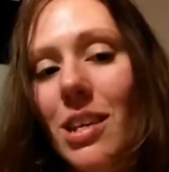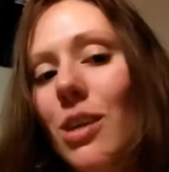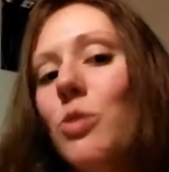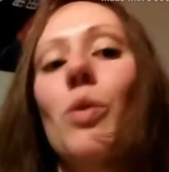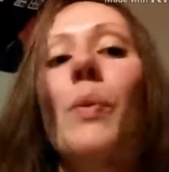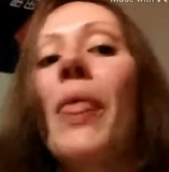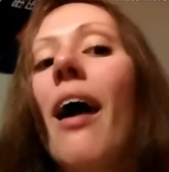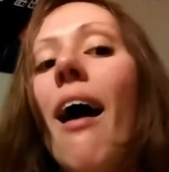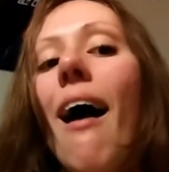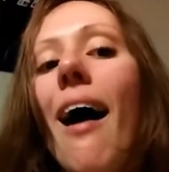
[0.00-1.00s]
schedule.
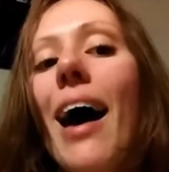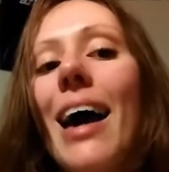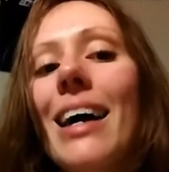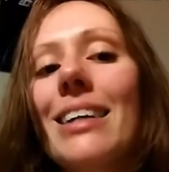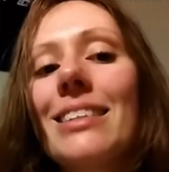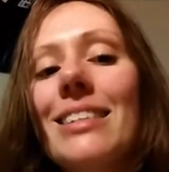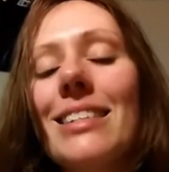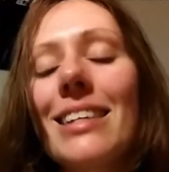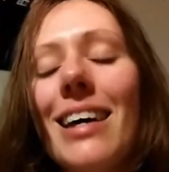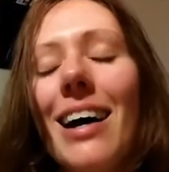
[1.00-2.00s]

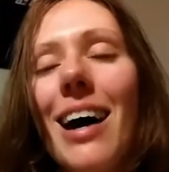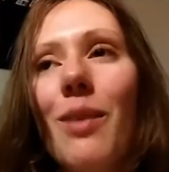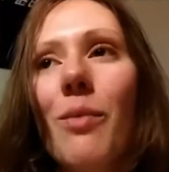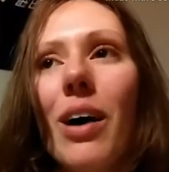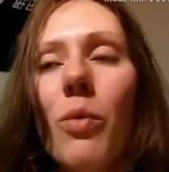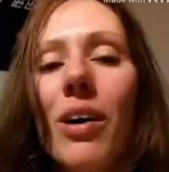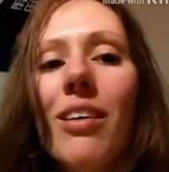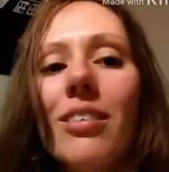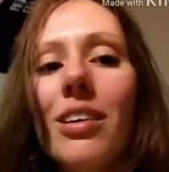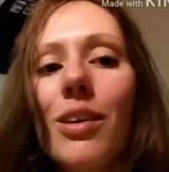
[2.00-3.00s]
And I'm like,
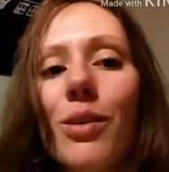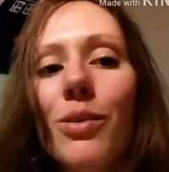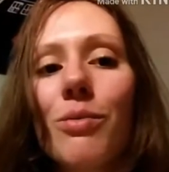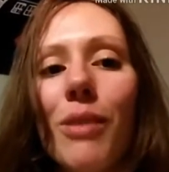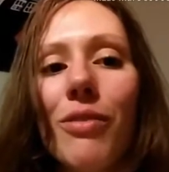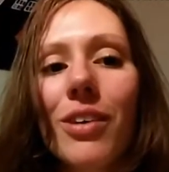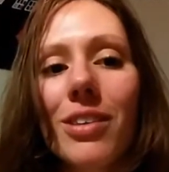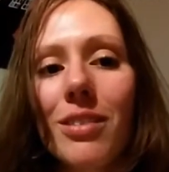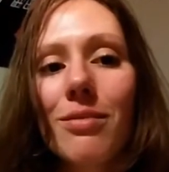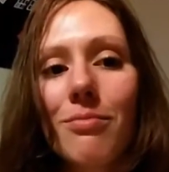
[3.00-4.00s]
well, my friend
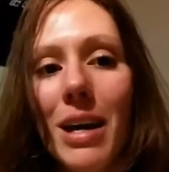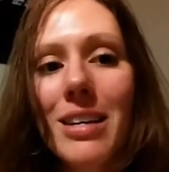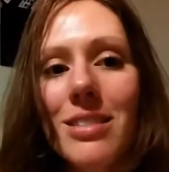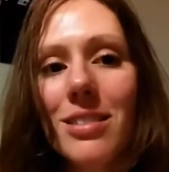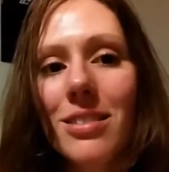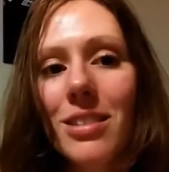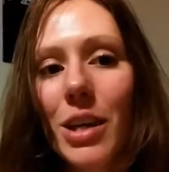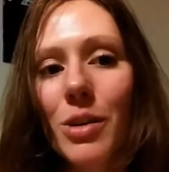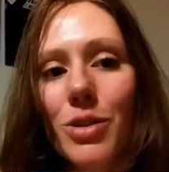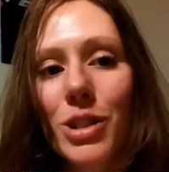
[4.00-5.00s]
that makes
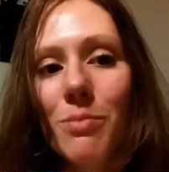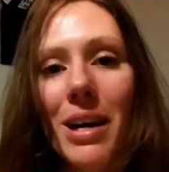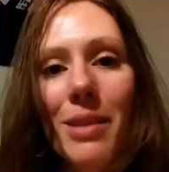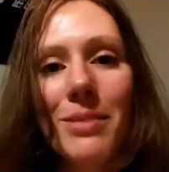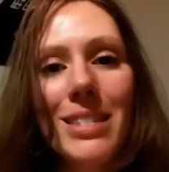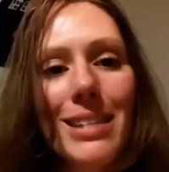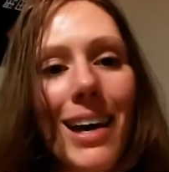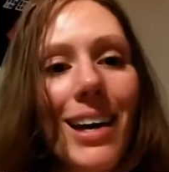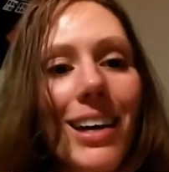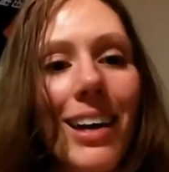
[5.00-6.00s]
it, she made a
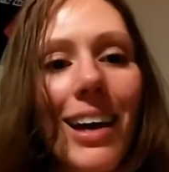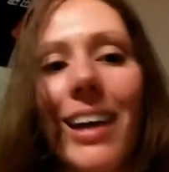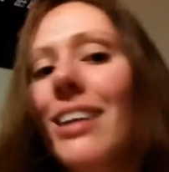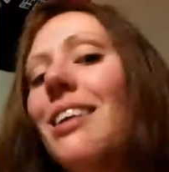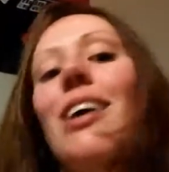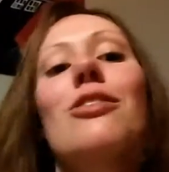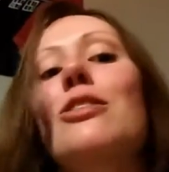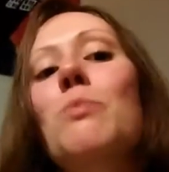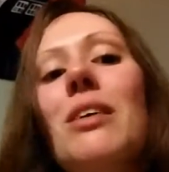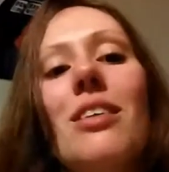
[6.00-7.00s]
mistake and I'll
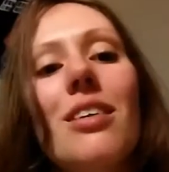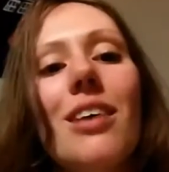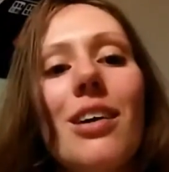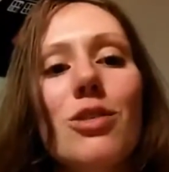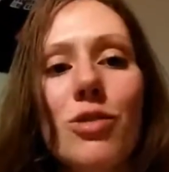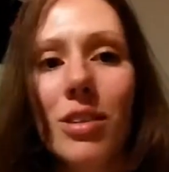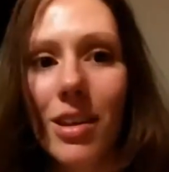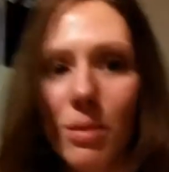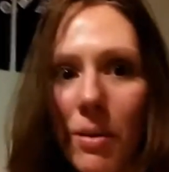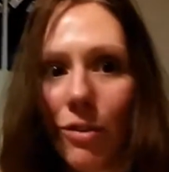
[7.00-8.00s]
just be the extra,
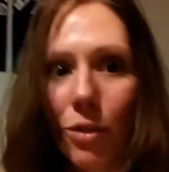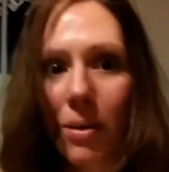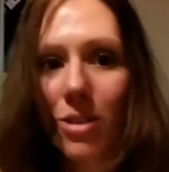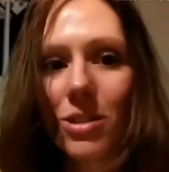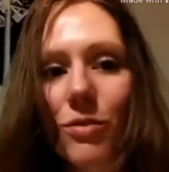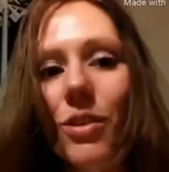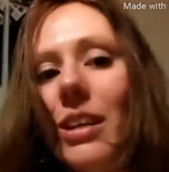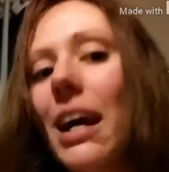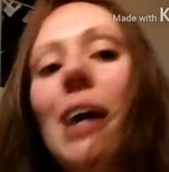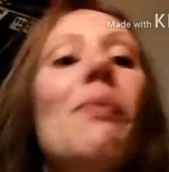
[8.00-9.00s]
like the buffer person for
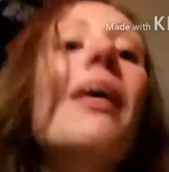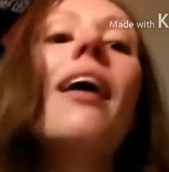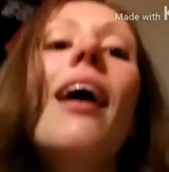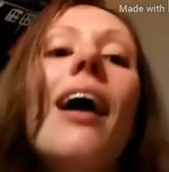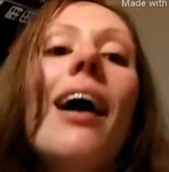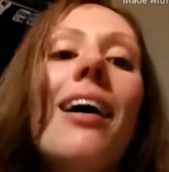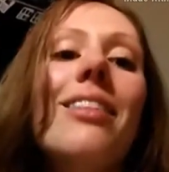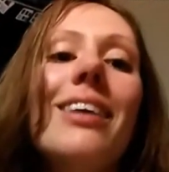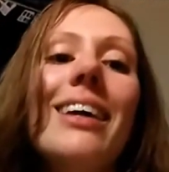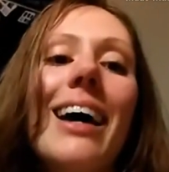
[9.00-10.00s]
today.
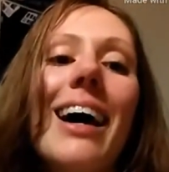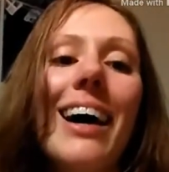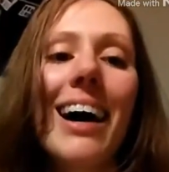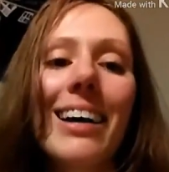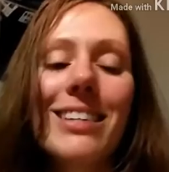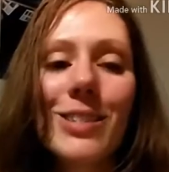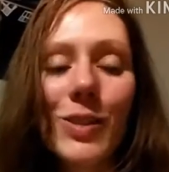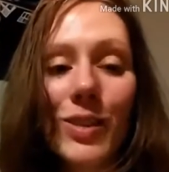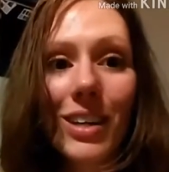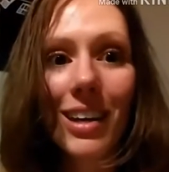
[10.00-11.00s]
And then I get to
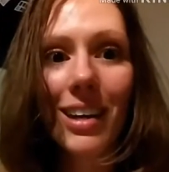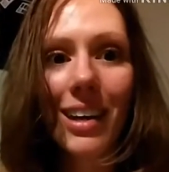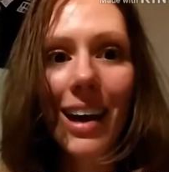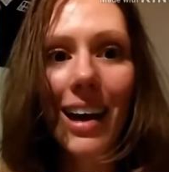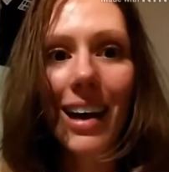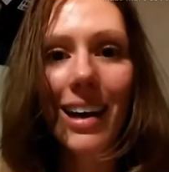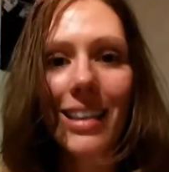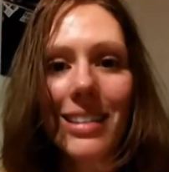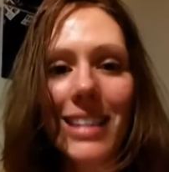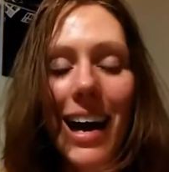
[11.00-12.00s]
looking
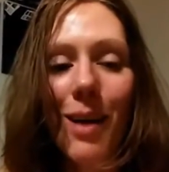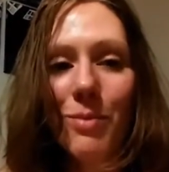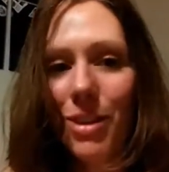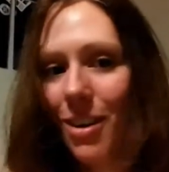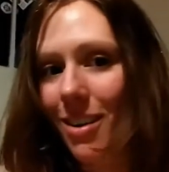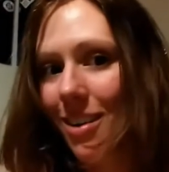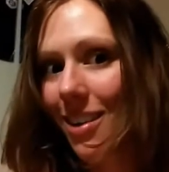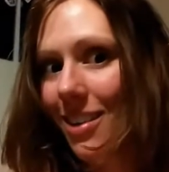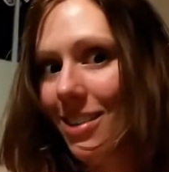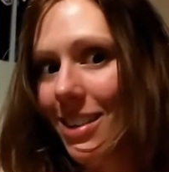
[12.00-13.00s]
and I'm not
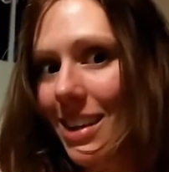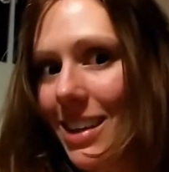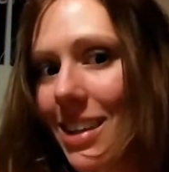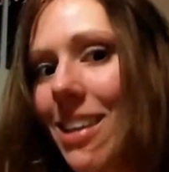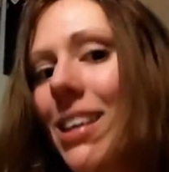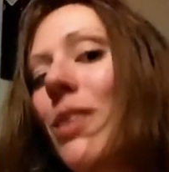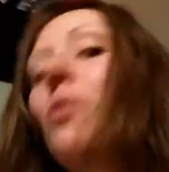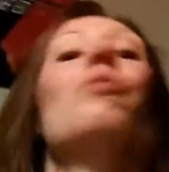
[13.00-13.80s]
on the